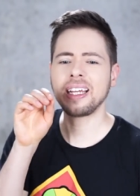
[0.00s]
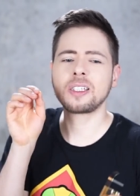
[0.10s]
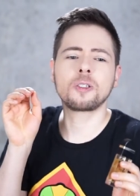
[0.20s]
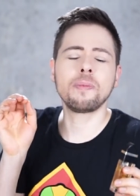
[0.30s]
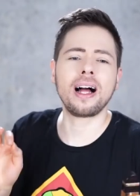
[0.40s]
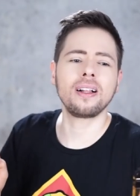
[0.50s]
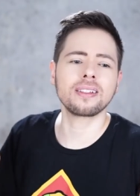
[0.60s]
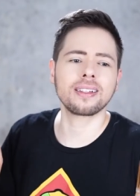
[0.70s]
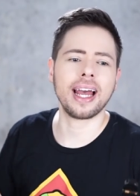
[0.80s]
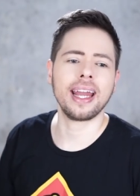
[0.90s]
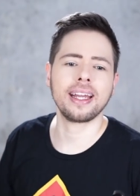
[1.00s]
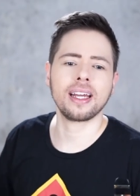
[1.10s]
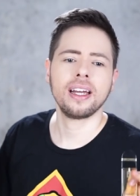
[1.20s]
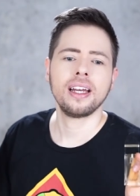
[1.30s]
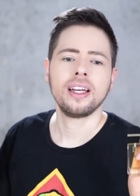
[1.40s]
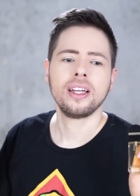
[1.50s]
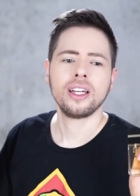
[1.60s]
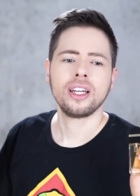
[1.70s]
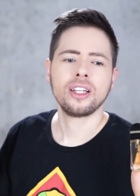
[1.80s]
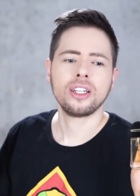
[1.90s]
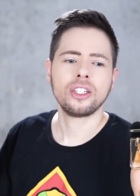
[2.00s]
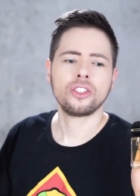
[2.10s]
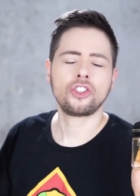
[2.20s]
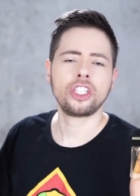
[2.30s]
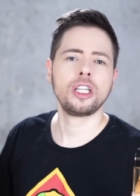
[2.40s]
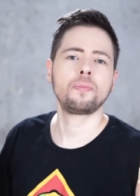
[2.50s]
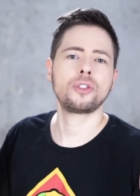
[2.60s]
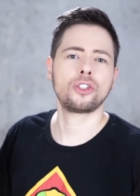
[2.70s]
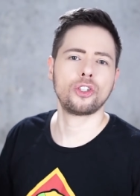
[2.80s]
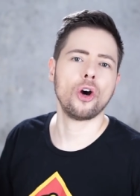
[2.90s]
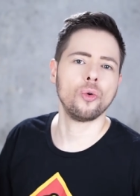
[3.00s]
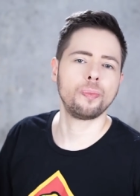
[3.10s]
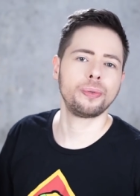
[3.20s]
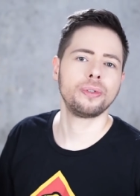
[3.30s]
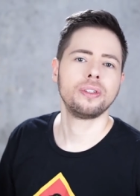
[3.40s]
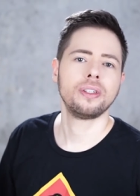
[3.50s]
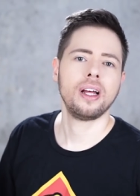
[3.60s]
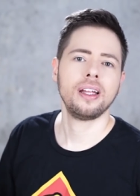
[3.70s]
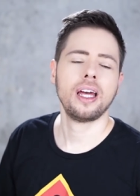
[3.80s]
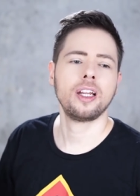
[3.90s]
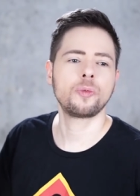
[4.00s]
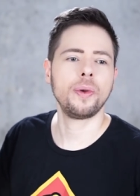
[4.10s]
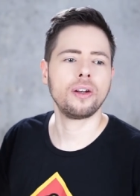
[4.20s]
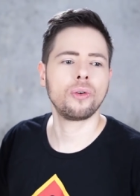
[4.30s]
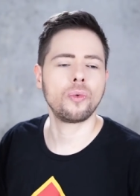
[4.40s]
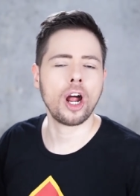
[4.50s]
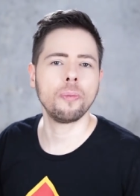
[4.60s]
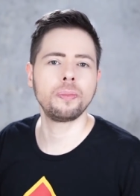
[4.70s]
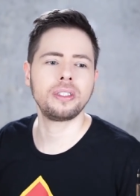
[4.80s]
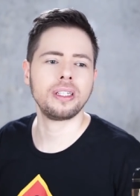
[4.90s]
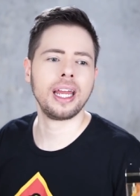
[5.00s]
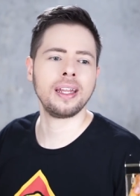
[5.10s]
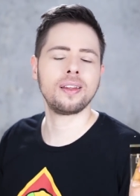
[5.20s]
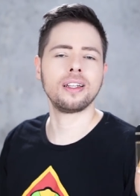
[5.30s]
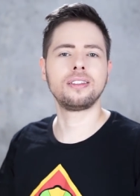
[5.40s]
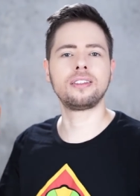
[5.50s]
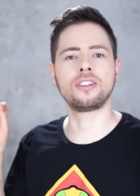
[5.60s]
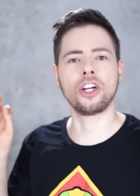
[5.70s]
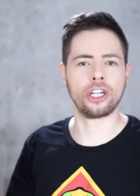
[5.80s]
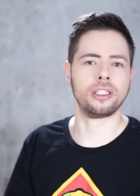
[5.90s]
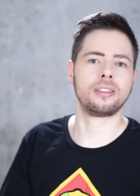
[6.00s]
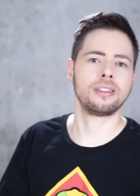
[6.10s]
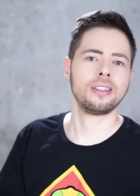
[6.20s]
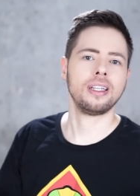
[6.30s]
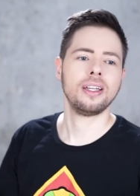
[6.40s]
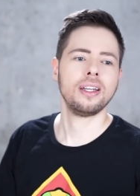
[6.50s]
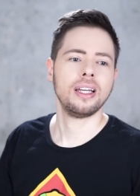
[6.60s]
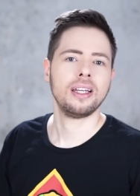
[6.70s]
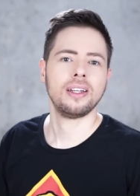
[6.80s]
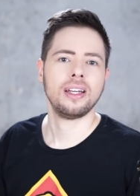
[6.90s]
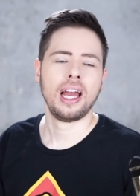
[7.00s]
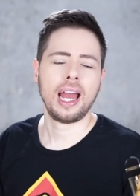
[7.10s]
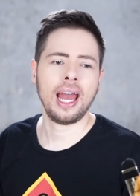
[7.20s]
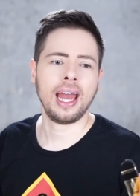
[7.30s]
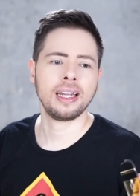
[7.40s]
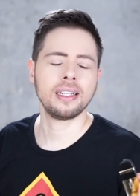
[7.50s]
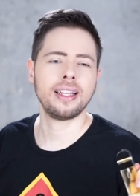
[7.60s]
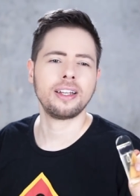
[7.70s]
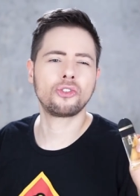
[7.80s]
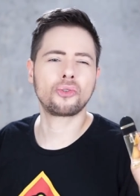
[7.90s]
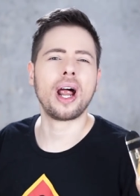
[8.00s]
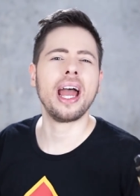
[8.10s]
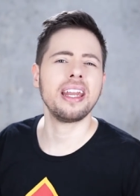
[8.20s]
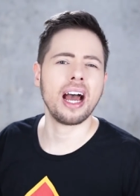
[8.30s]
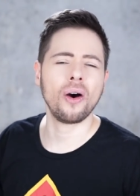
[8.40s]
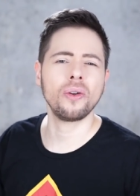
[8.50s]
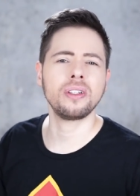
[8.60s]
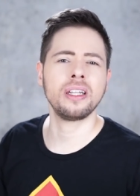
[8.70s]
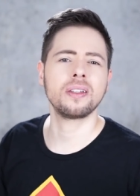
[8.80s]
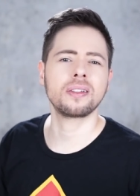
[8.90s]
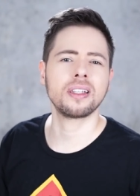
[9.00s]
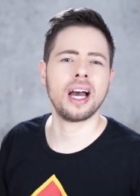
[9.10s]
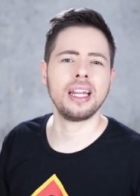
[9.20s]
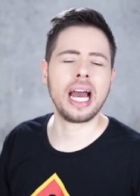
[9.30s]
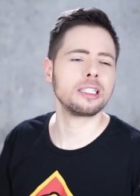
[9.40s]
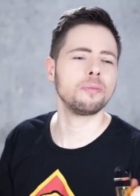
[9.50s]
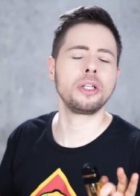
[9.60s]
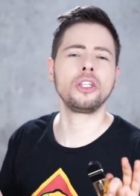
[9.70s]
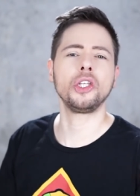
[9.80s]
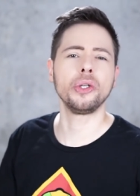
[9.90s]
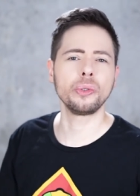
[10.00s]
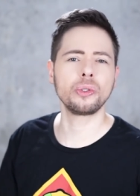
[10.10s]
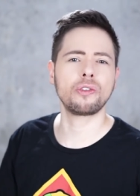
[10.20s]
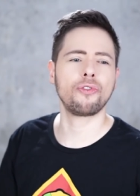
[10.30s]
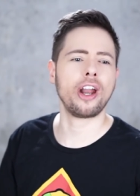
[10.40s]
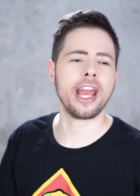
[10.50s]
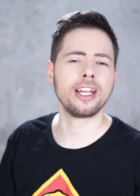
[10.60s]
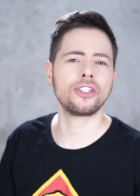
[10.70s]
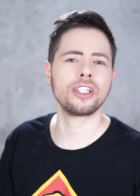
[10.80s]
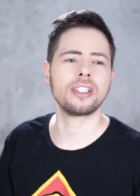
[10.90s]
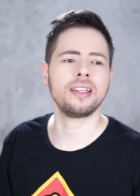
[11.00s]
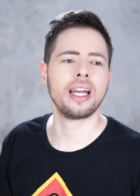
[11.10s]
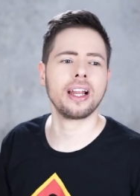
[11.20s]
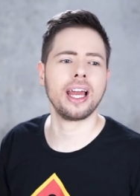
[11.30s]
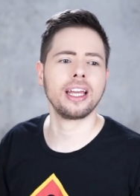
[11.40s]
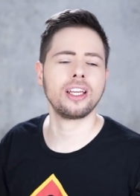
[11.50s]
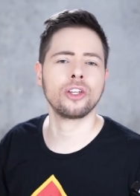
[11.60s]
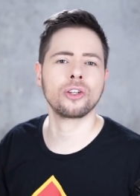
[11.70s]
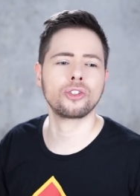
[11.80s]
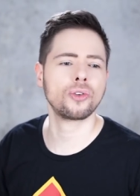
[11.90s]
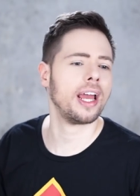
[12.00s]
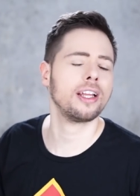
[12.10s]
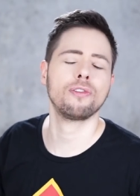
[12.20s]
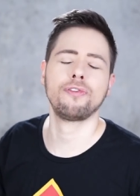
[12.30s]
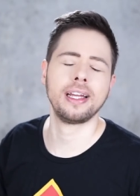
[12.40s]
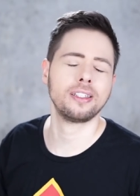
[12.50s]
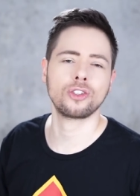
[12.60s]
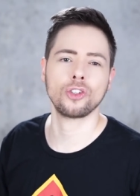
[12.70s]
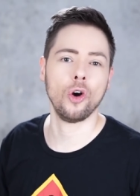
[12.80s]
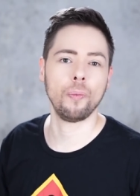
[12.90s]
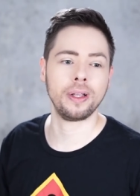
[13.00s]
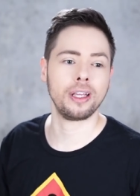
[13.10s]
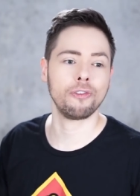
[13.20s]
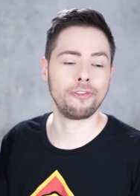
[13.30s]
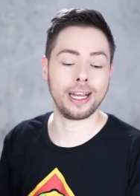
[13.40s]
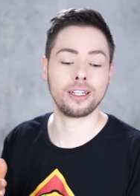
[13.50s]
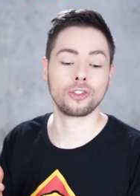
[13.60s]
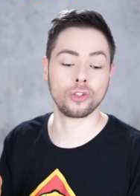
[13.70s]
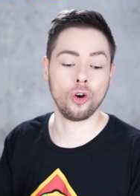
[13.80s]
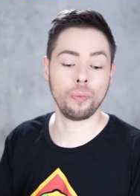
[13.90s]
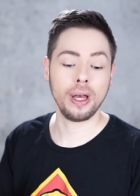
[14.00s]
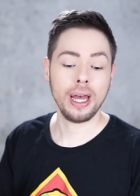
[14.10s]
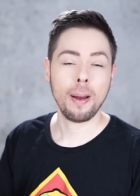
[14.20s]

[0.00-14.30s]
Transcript: It smells like cheap soap that has been rubbed in the dirt and then dried out in the sun. It hasn't been used for ages. And then like you're trying to find a soap and then you find a soap.